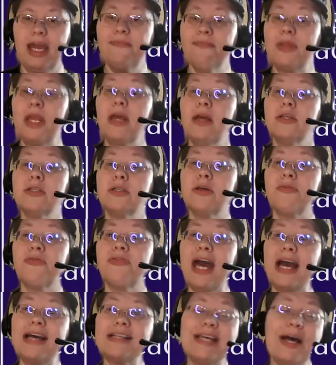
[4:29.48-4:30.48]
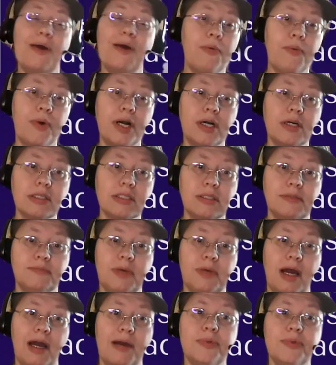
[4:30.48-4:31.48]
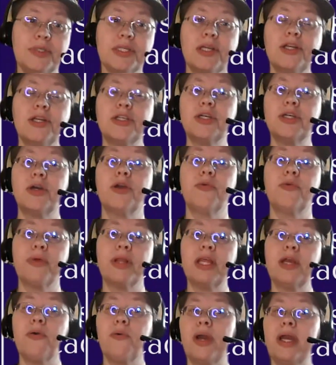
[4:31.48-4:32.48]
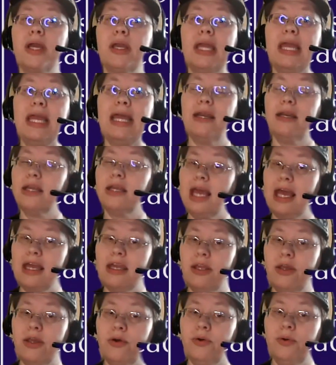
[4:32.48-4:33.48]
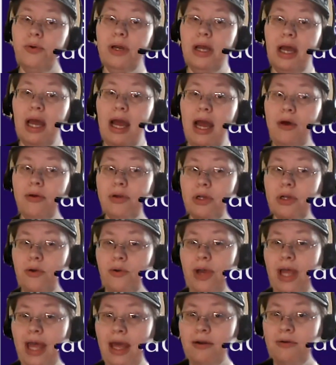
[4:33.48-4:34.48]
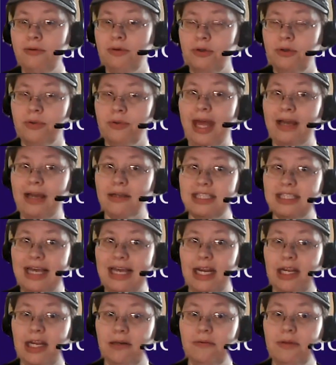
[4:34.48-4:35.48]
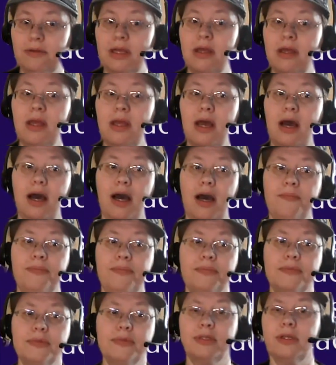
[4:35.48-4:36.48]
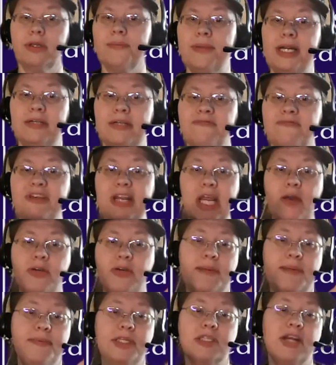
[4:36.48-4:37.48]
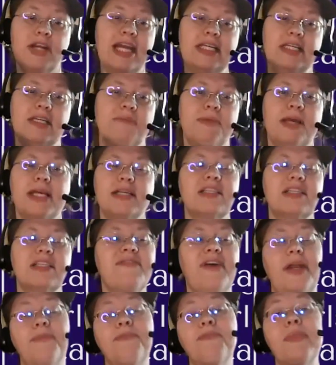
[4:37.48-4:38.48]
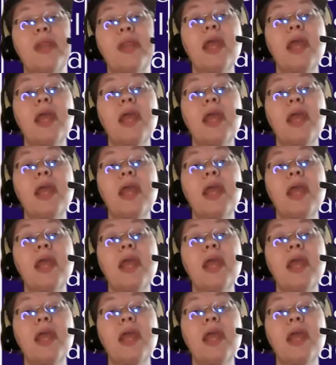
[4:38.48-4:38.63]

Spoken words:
Okay, so that's how it works. I'm just going to show you really quick in KU how to go ahead and do that setting. A little bit of video demonstration because it's fun.